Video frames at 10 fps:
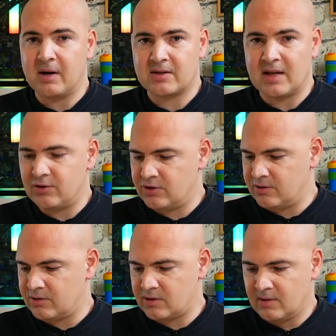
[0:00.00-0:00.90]

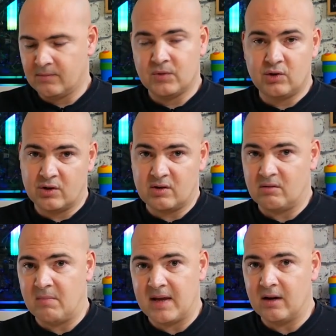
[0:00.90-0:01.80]
extensions just
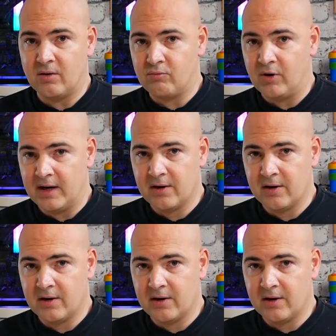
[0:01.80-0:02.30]
to make it look really